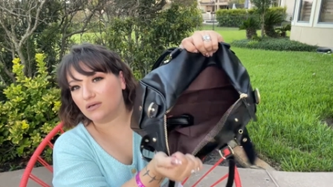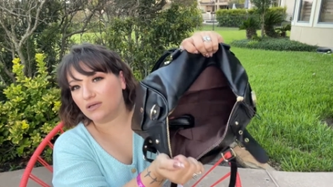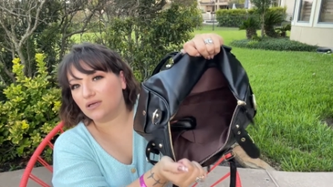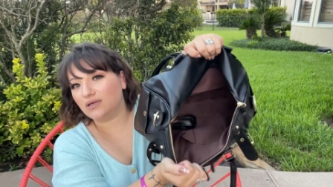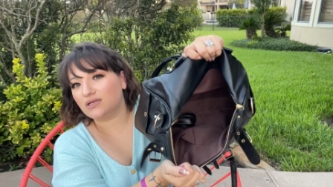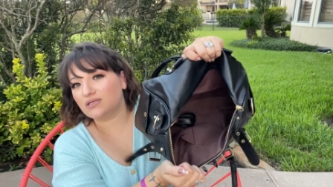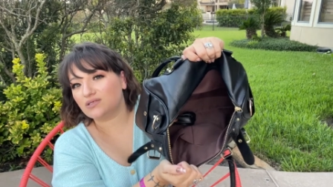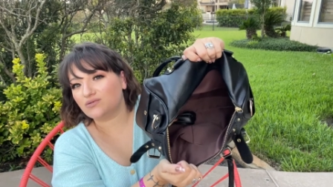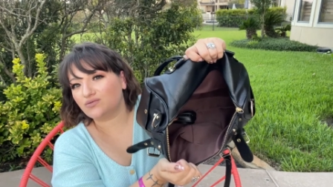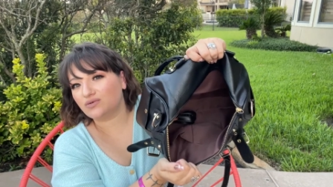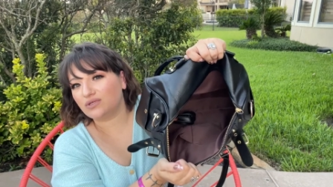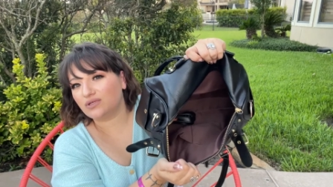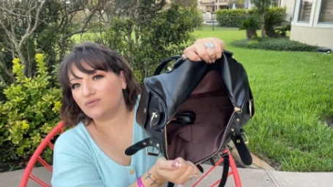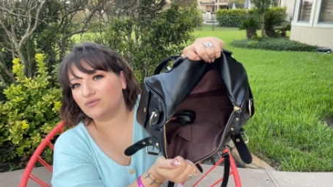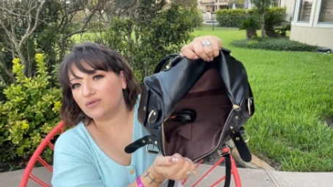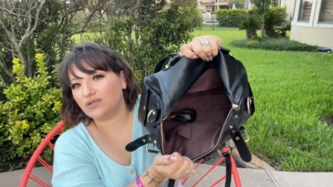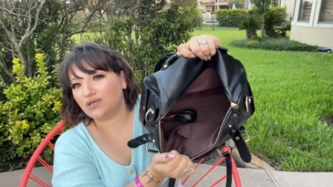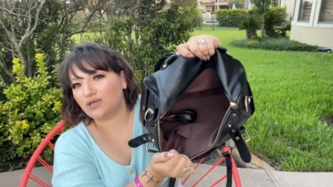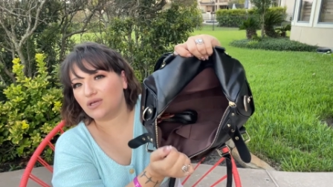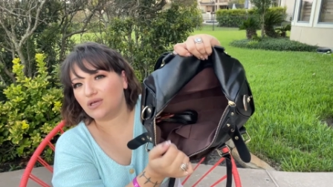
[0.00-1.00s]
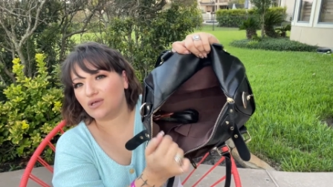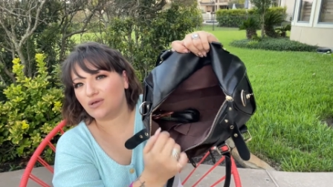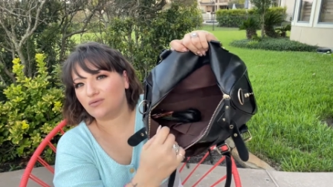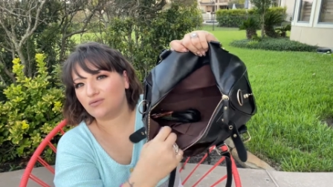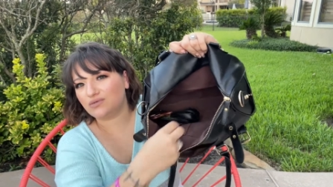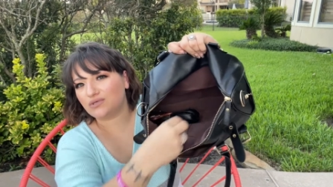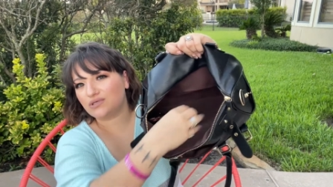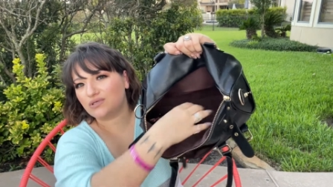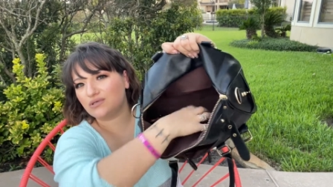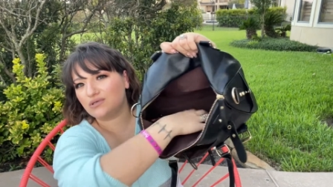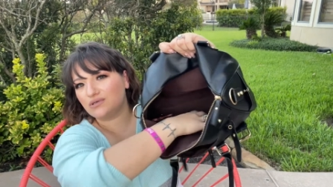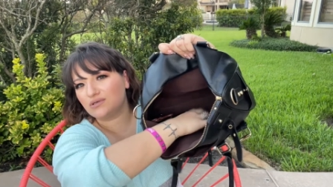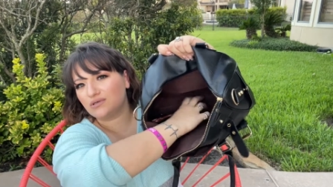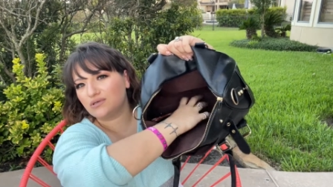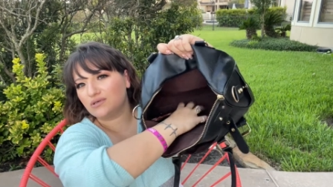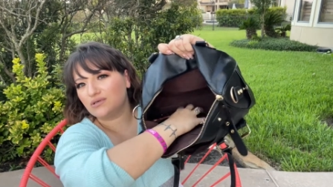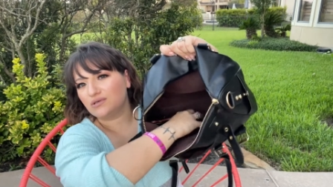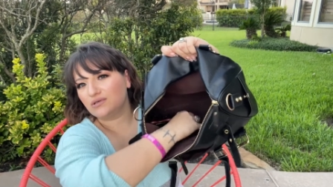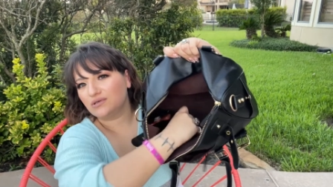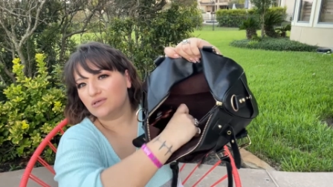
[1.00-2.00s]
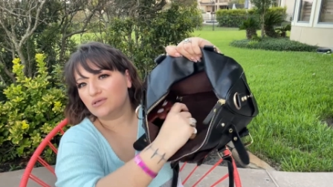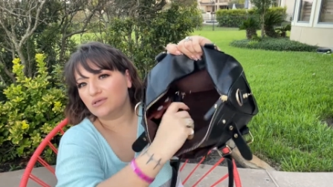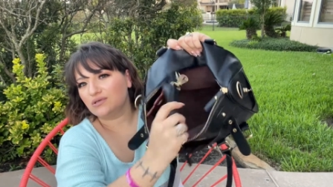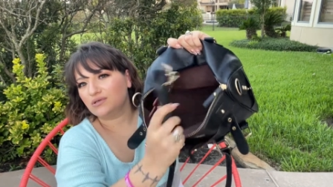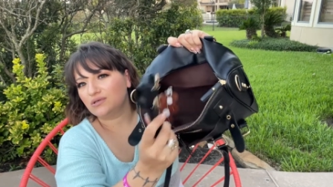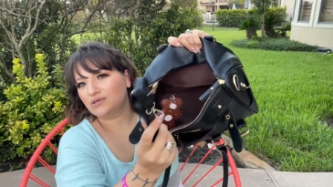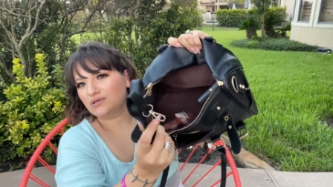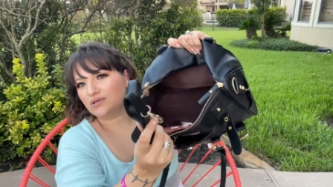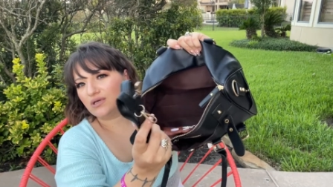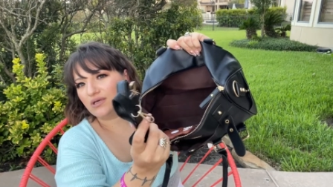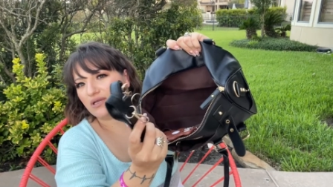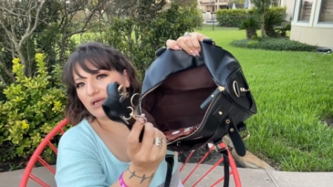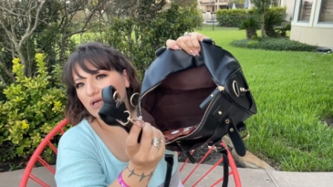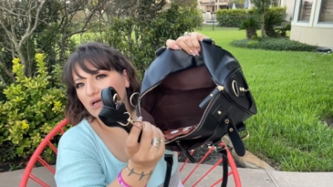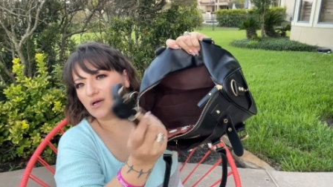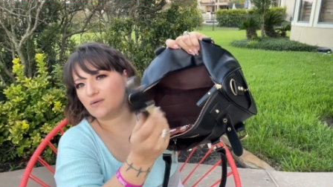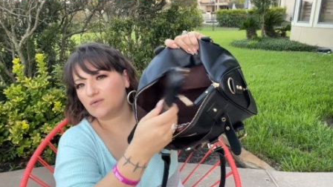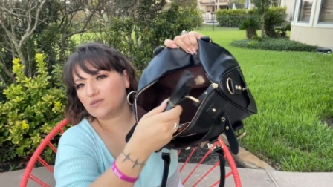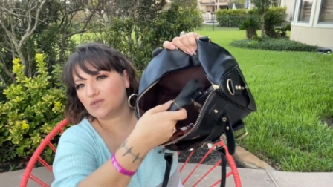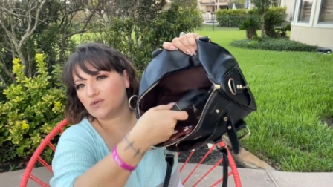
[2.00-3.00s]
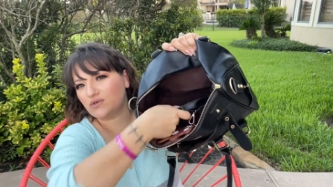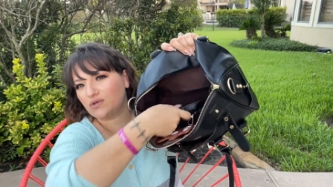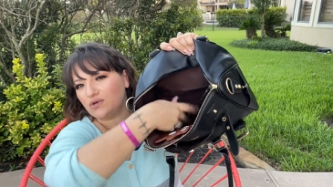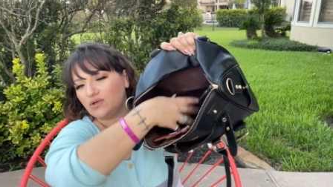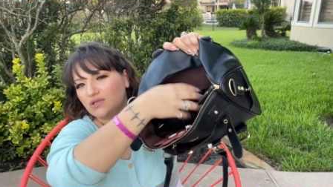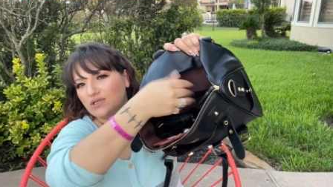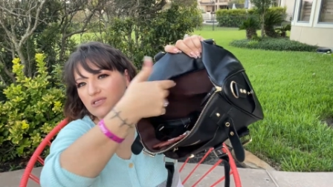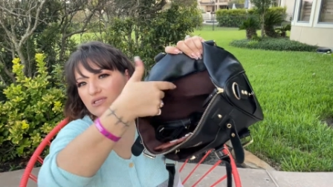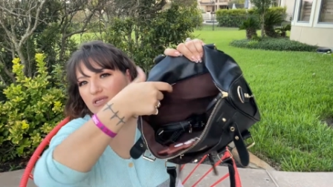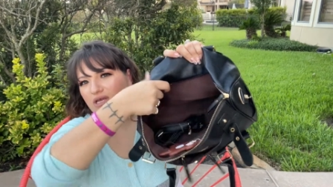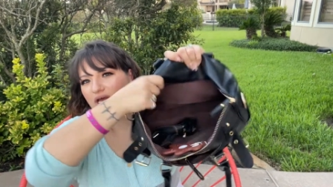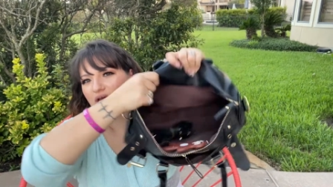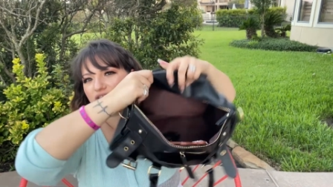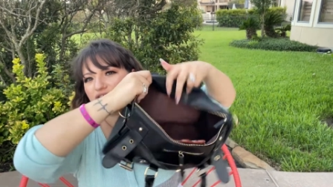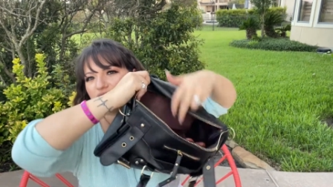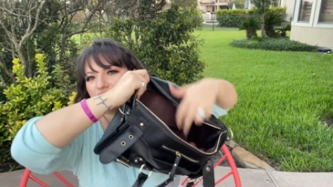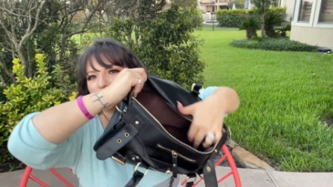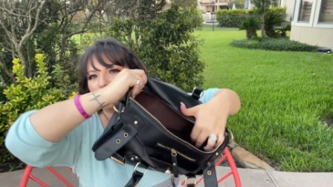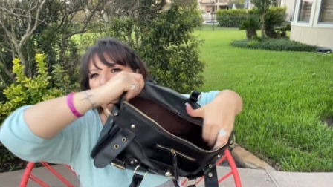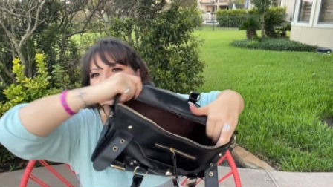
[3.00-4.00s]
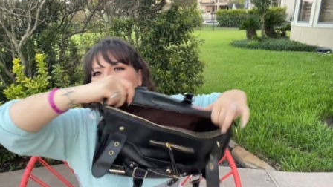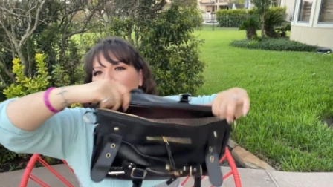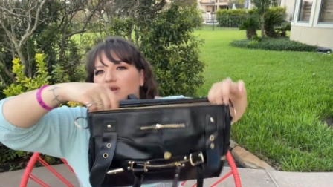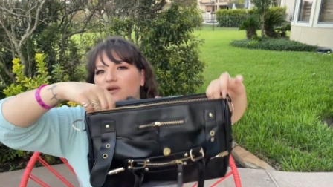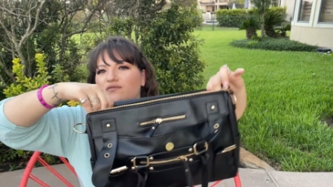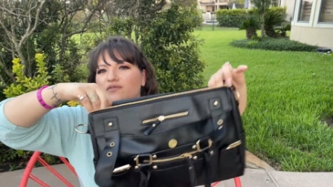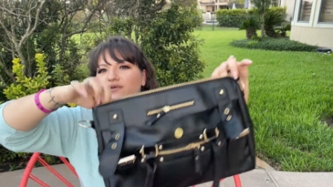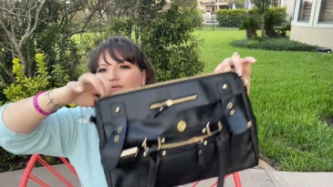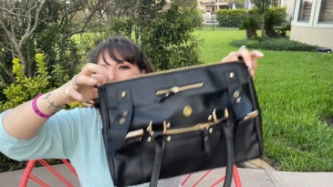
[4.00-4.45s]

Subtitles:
It is really, really cute. And it comes with all these gadgets or whatever.